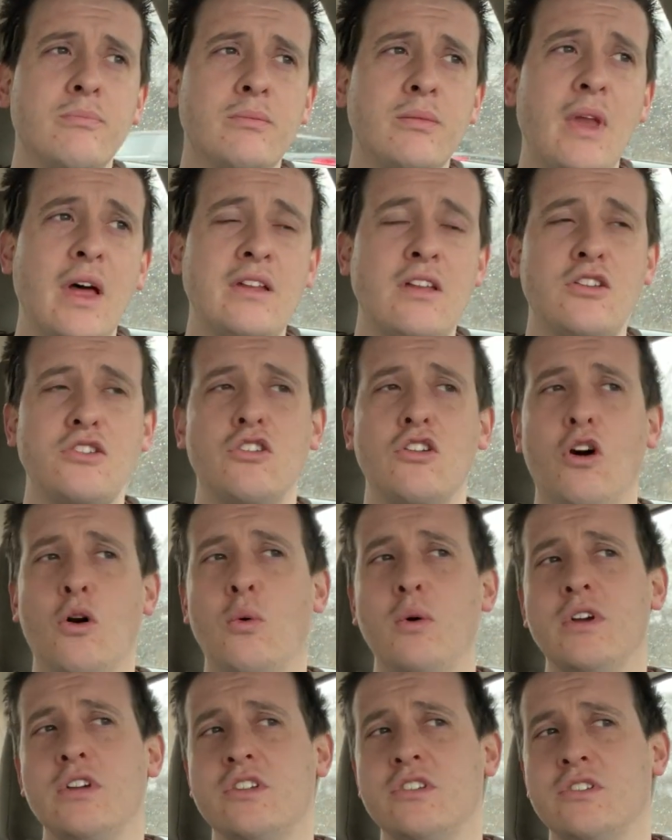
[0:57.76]
that doesn't
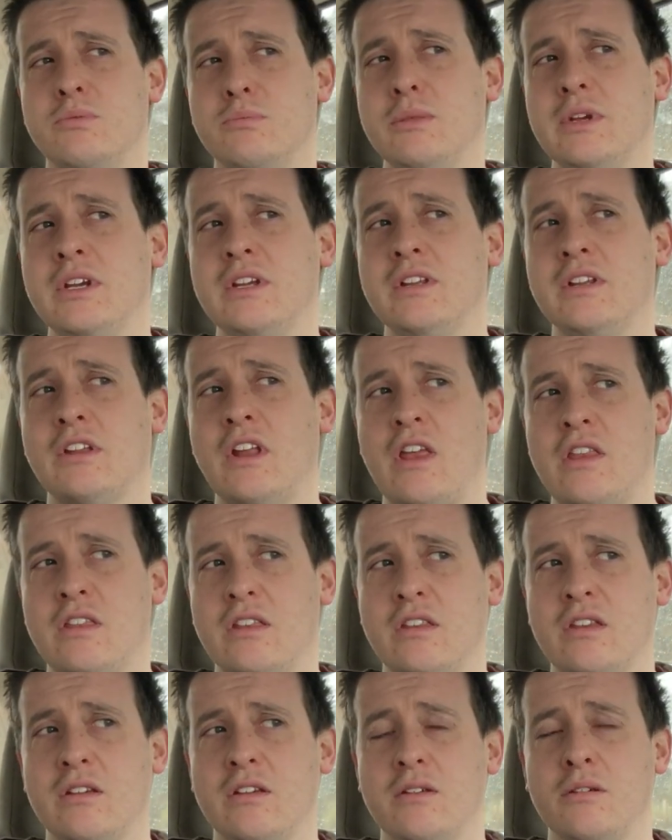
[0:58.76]
always mean that
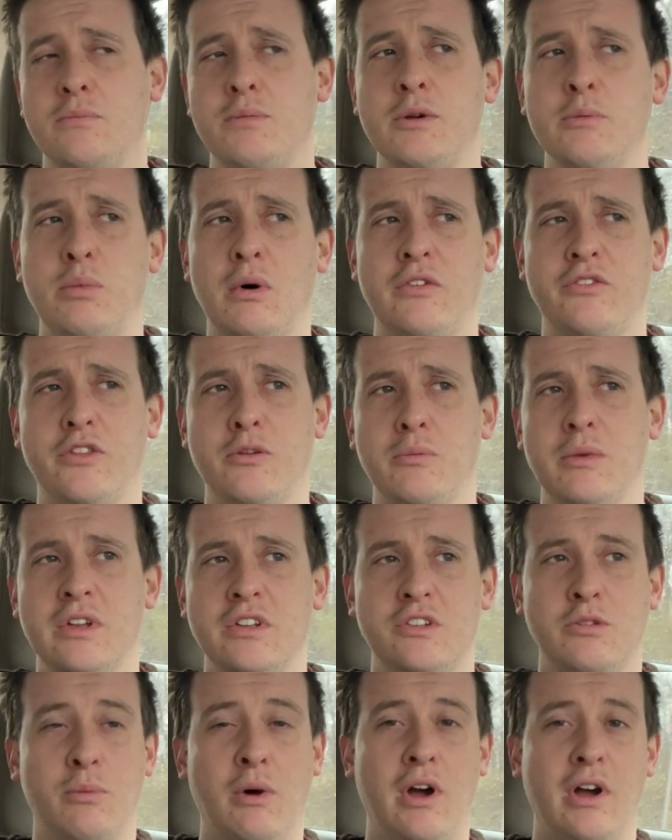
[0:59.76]
people have the
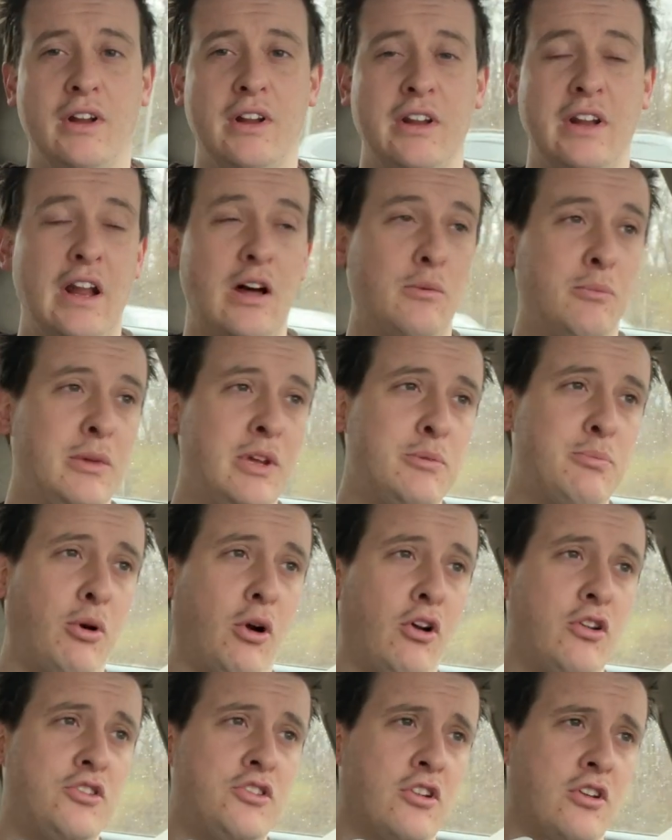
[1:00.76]
means of buying it. Now, me
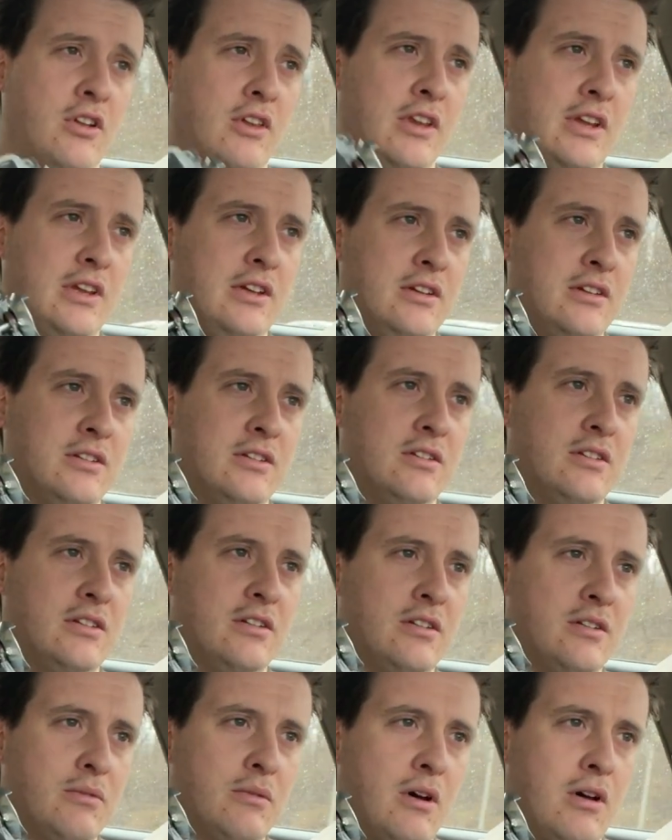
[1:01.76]
personally,
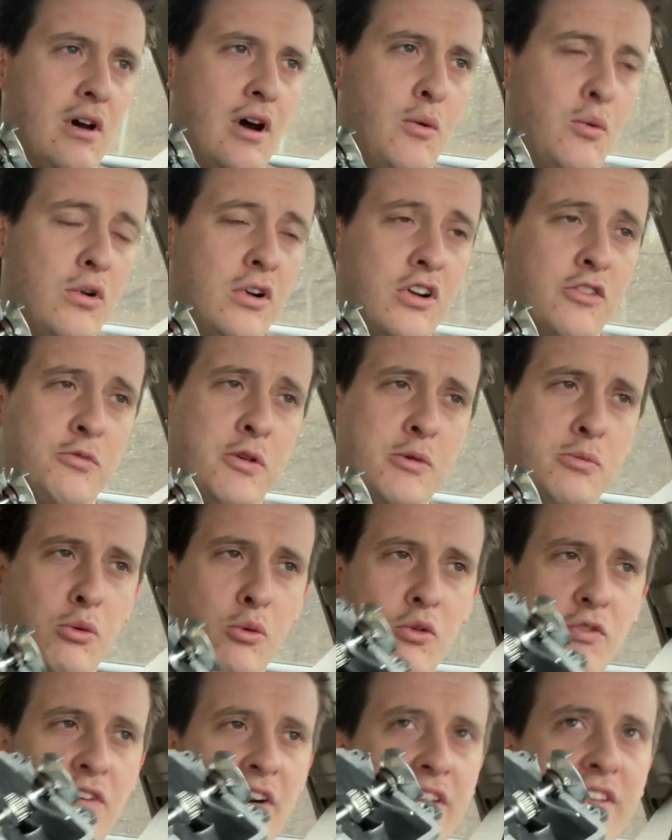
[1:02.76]
I wonder if people
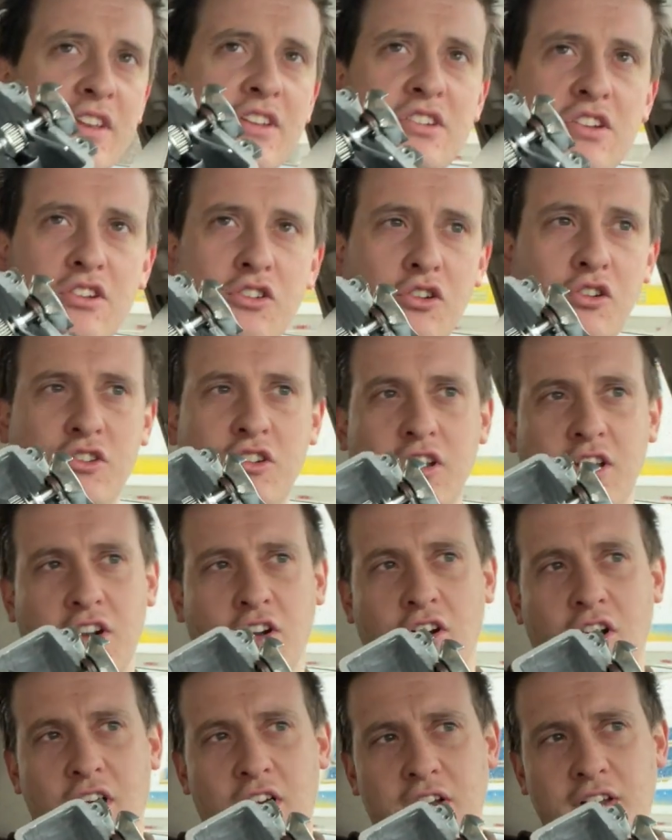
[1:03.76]
will find this interesting
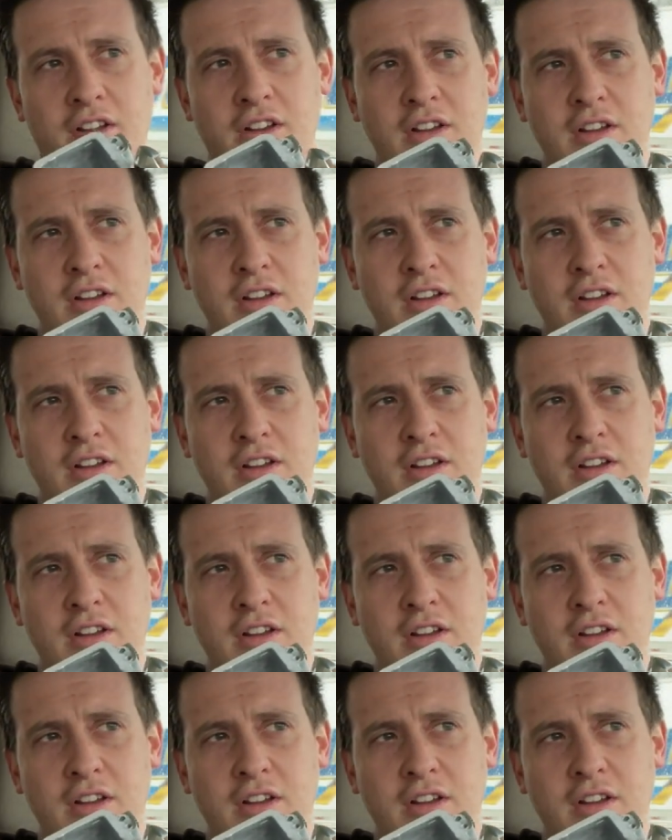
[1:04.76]
or not.